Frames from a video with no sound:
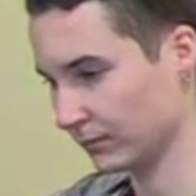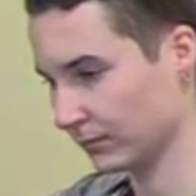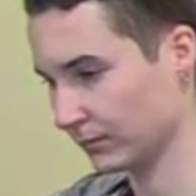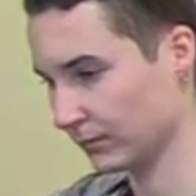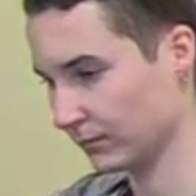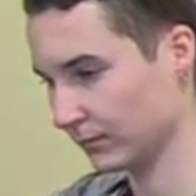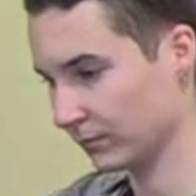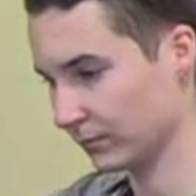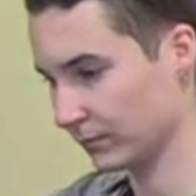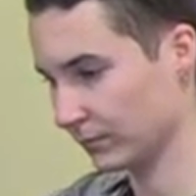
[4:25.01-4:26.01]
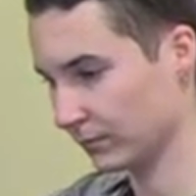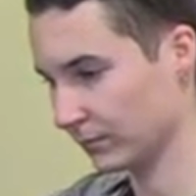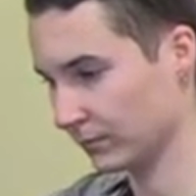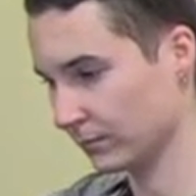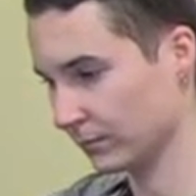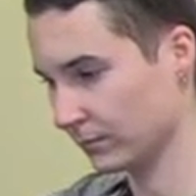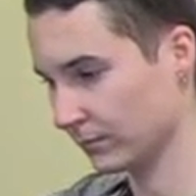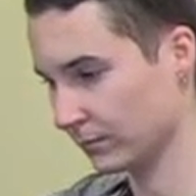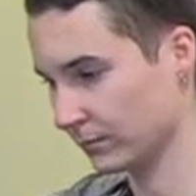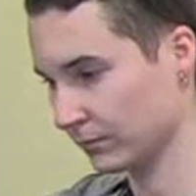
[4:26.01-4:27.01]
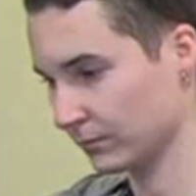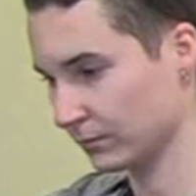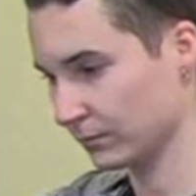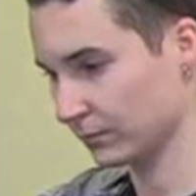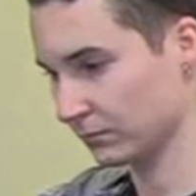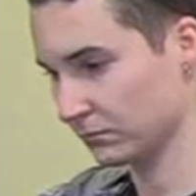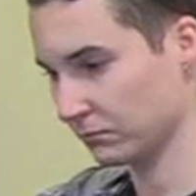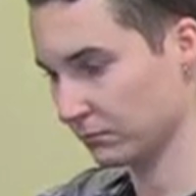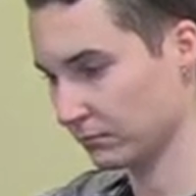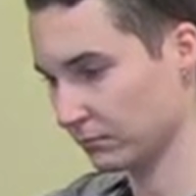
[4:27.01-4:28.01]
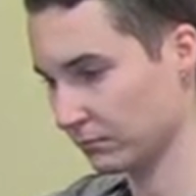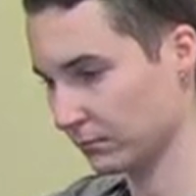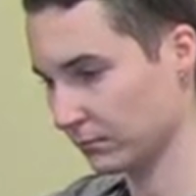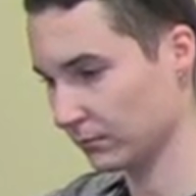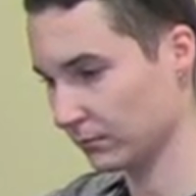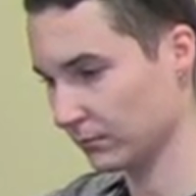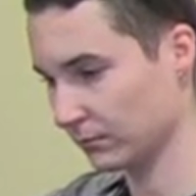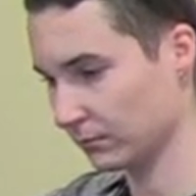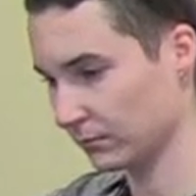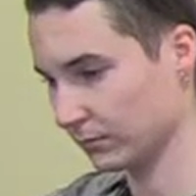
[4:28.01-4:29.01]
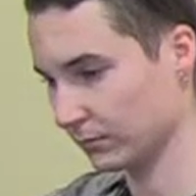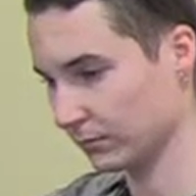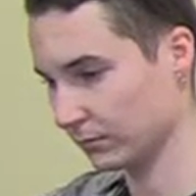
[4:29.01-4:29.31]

No words are spoken by the person on screen.